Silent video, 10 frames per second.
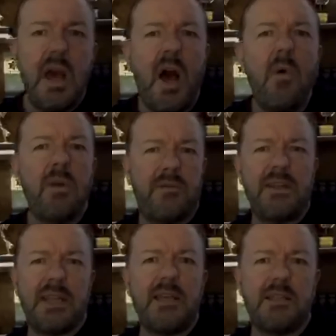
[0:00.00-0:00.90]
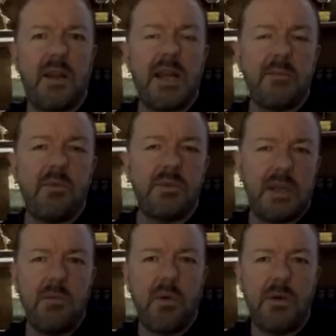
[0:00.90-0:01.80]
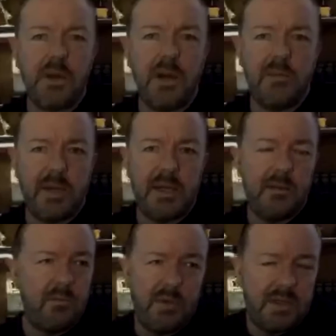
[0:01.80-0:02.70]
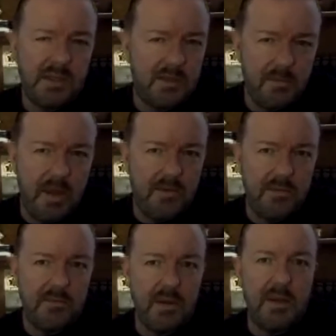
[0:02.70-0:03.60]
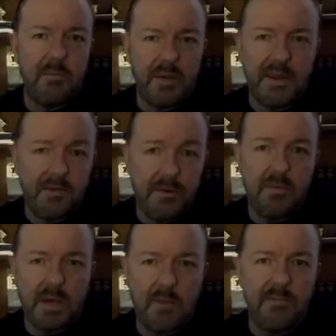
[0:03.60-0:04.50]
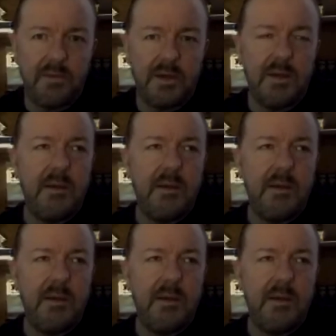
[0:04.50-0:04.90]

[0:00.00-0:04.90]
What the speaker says: Oh, well, if it tested on animals, it won't hurt me, which is a myth, right? But they feel comfort.